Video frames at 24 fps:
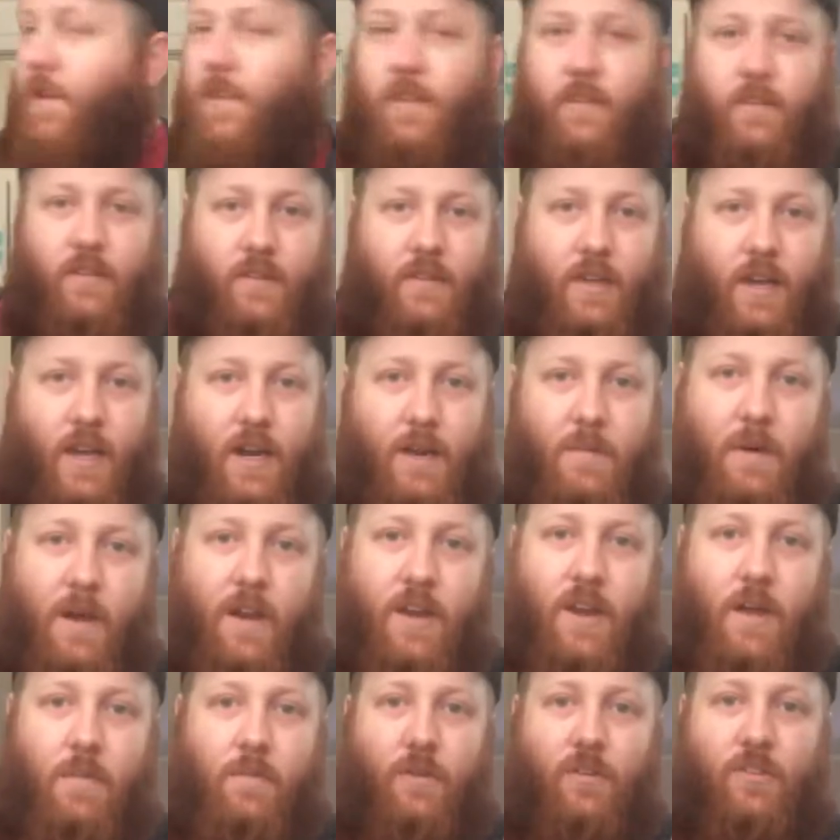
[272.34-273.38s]
This is kind of my
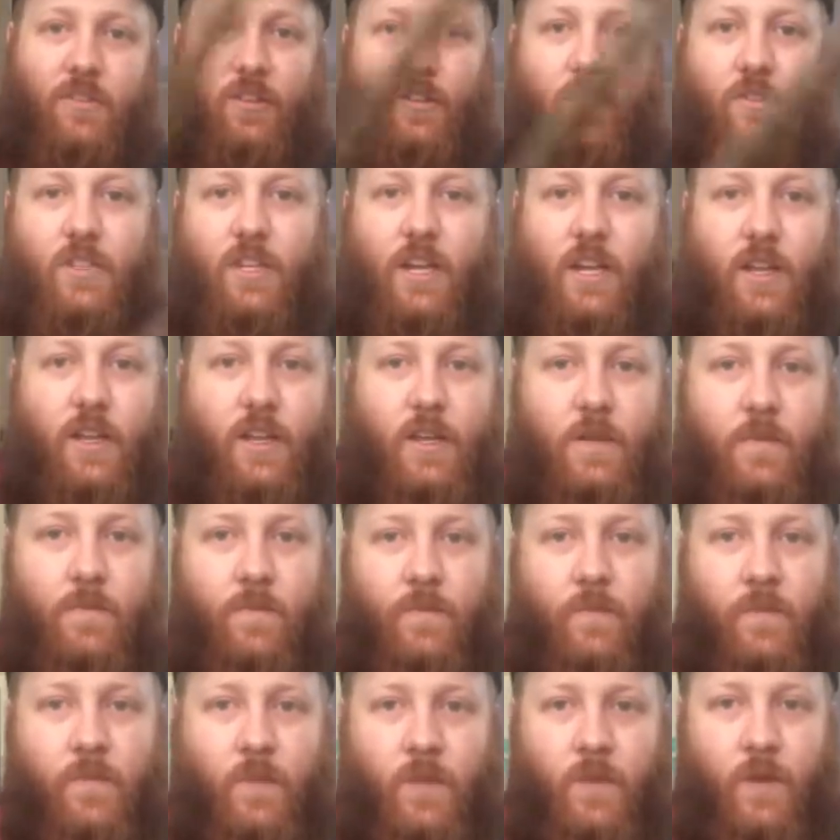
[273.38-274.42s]
number 2 telly
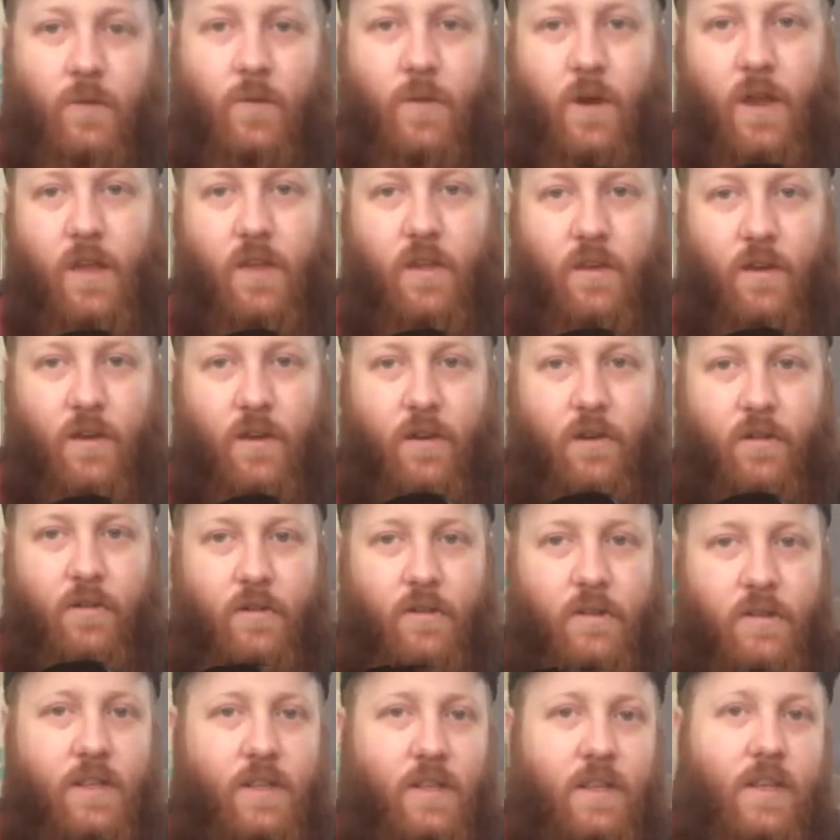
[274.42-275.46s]
right here.
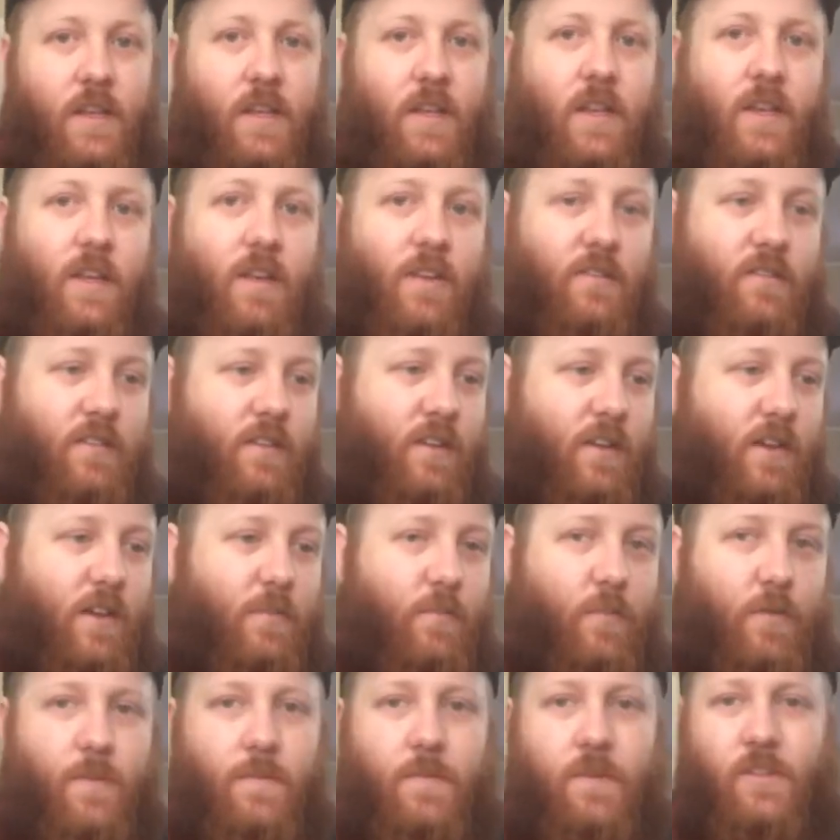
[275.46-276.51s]
It's
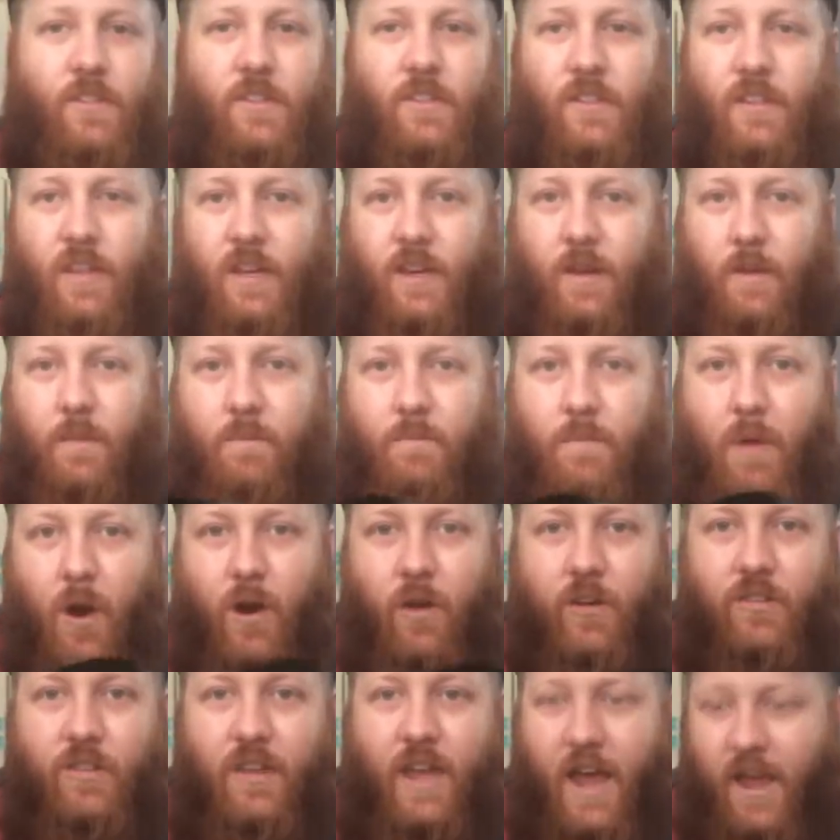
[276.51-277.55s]
pretty much just like a
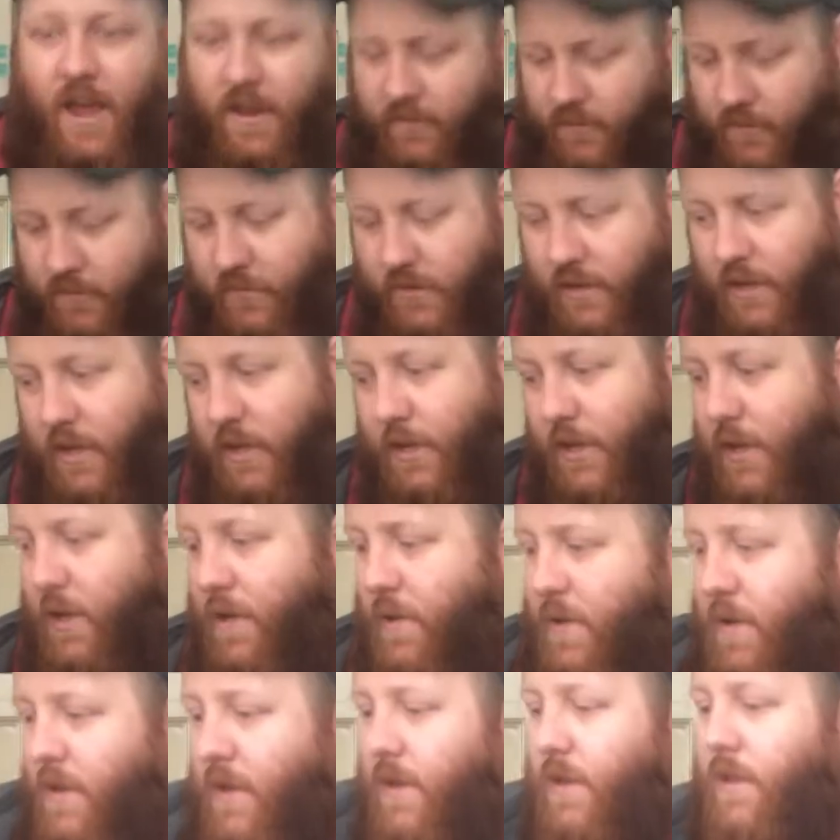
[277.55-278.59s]
Telecaster telly.
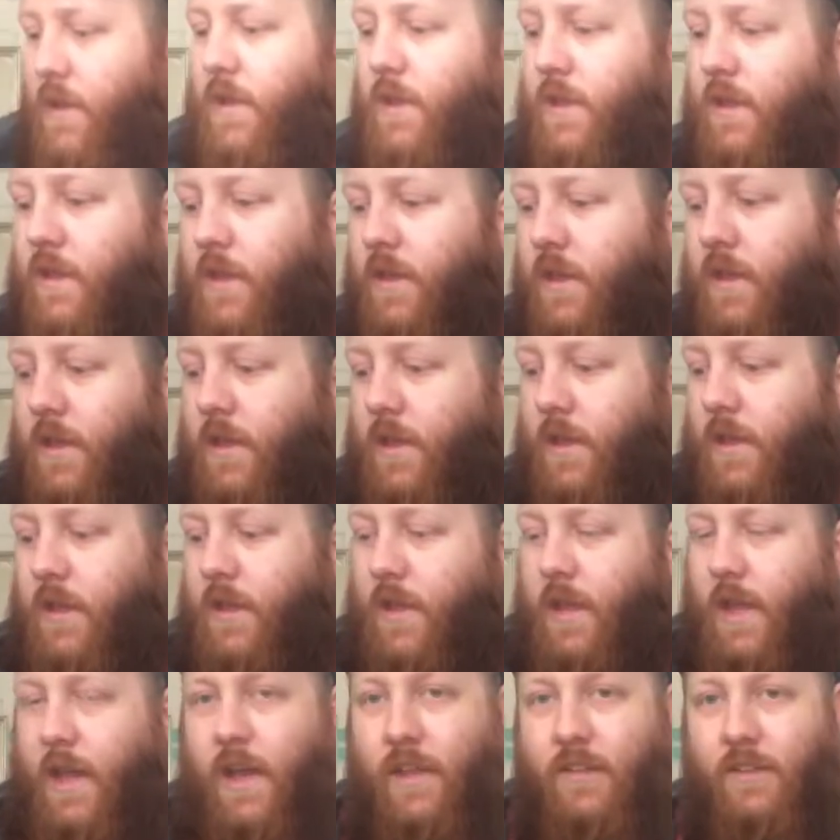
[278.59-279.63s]

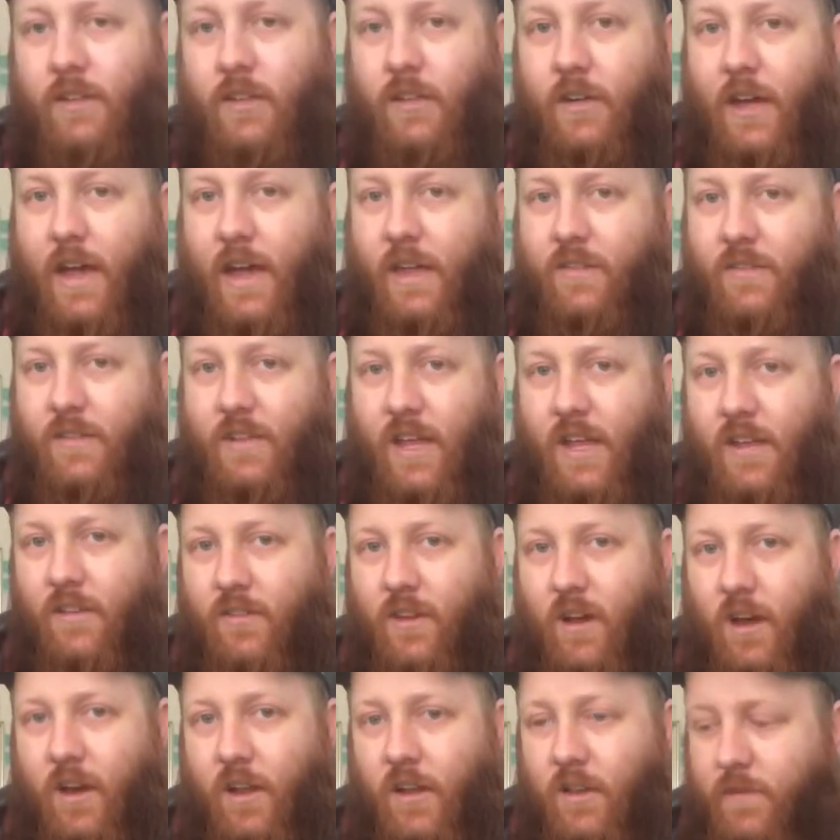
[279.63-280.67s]
It still has
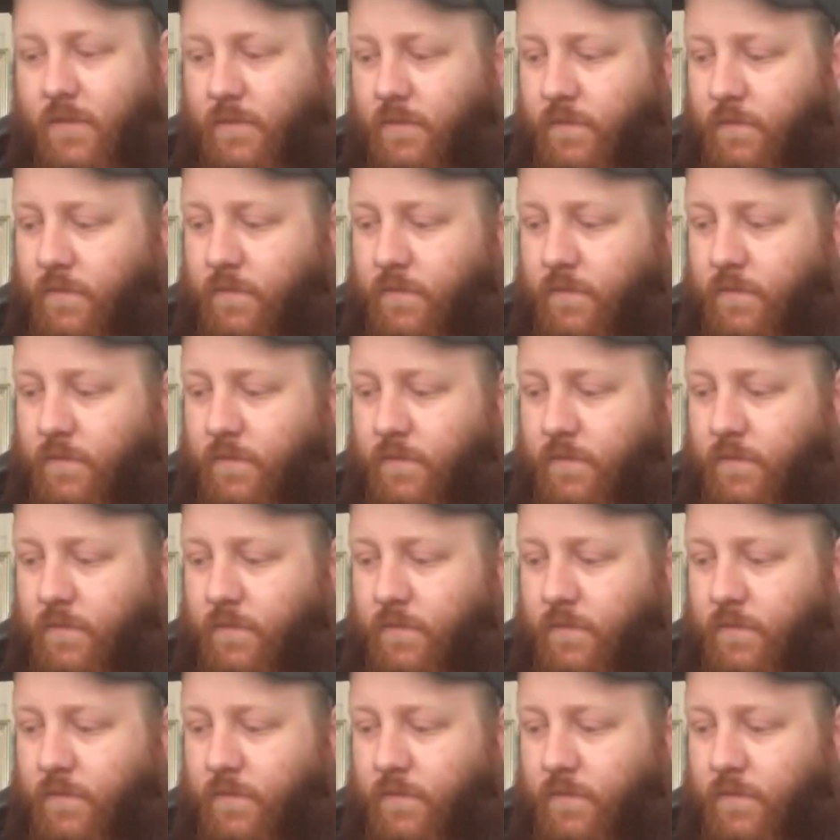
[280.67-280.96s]
10s on it.